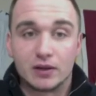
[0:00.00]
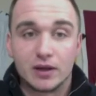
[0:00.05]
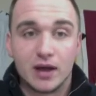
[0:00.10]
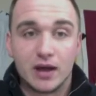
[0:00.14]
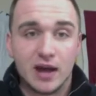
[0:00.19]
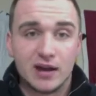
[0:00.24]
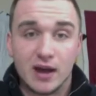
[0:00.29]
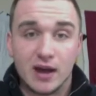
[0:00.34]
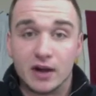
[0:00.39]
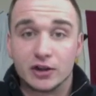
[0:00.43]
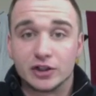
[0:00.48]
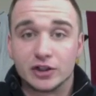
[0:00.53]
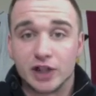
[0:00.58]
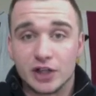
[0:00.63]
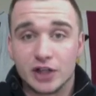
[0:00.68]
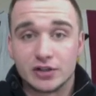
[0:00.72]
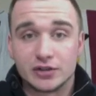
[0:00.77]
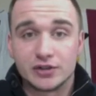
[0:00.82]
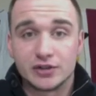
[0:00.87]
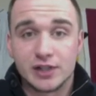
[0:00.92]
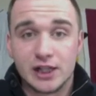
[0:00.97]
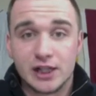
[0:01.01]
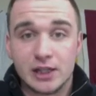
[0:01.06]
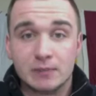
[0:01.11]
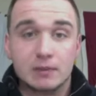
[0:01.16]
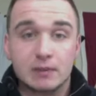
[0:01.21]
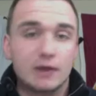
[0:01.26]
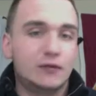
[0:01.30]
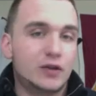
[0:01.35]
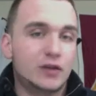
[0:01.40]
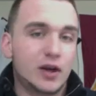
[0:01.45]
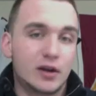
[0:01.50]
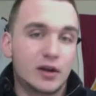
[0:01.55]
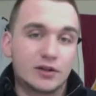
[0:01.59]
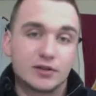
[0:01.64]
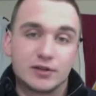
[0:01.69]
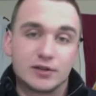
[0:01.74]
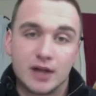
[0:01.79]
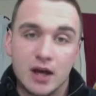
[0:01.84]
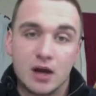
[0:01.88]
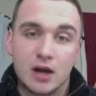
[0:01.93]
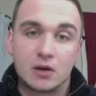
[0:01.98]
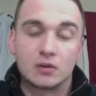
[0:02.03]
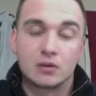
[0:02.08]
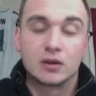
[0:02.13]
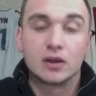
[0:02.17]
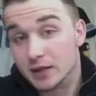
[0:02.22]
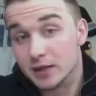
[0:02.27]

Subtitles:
and energize your team if you guys are down.